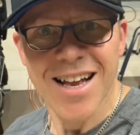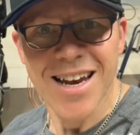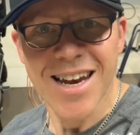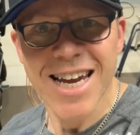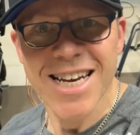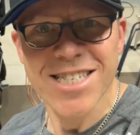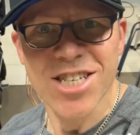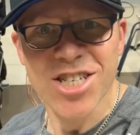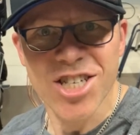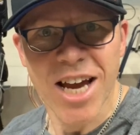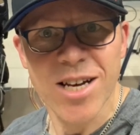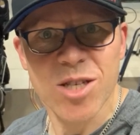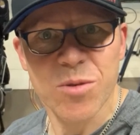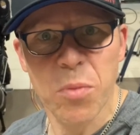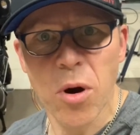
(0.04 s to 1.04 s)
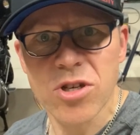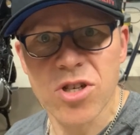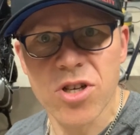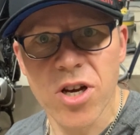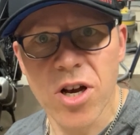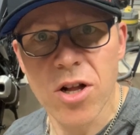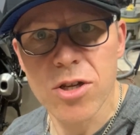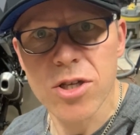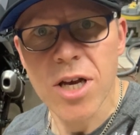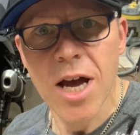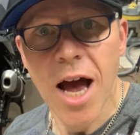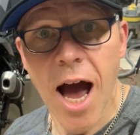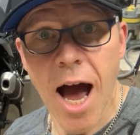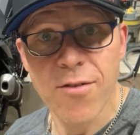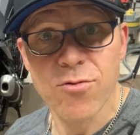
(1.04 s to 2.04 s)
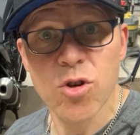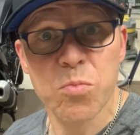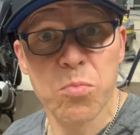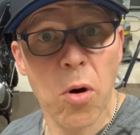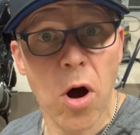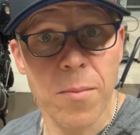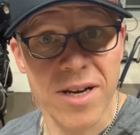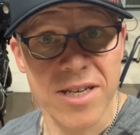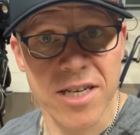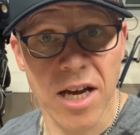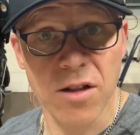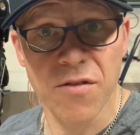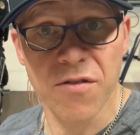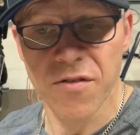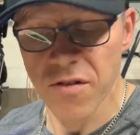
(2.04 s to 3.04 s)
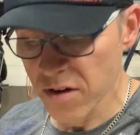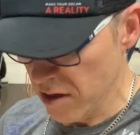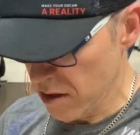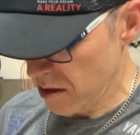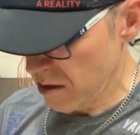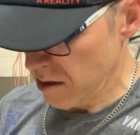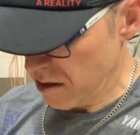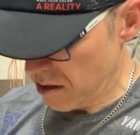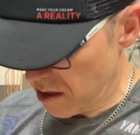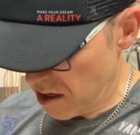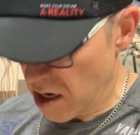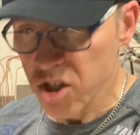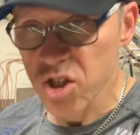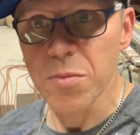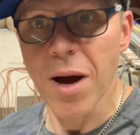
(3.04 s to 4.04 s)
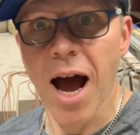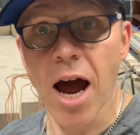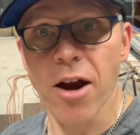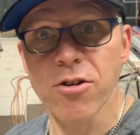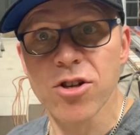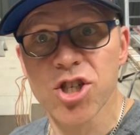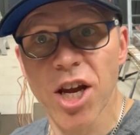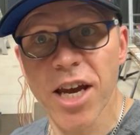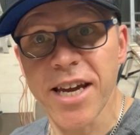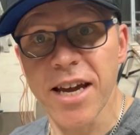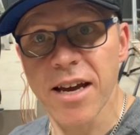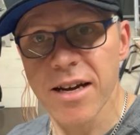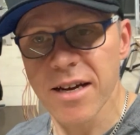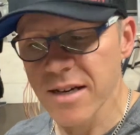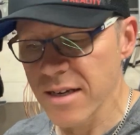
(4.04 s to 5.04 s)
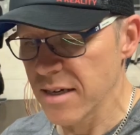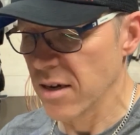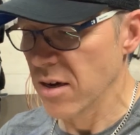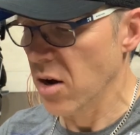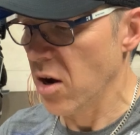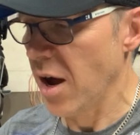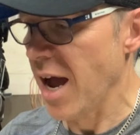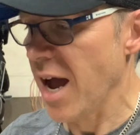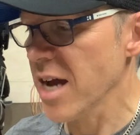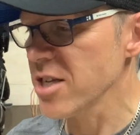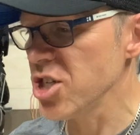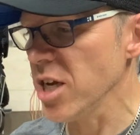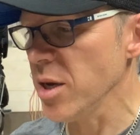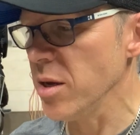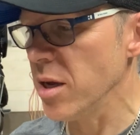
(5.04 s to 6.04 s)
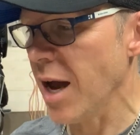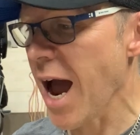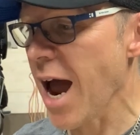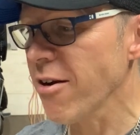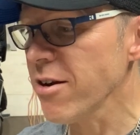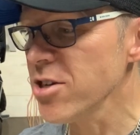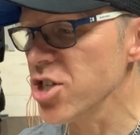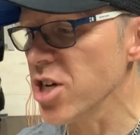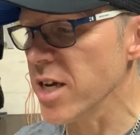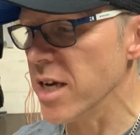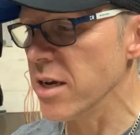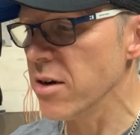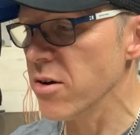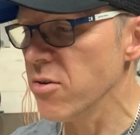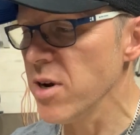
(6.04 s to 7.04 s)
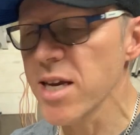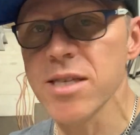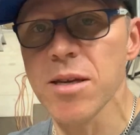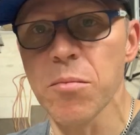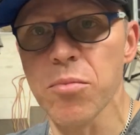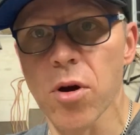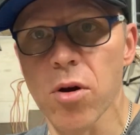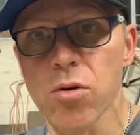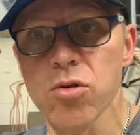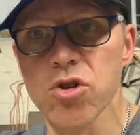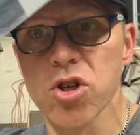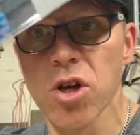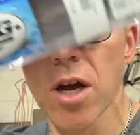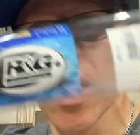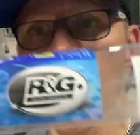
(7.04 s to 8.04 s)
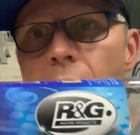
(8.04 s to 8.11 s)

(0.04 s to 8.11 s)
Ladies and gents, boys and girls, I've just bought myself some R and G, or R G, R and G Racing Products.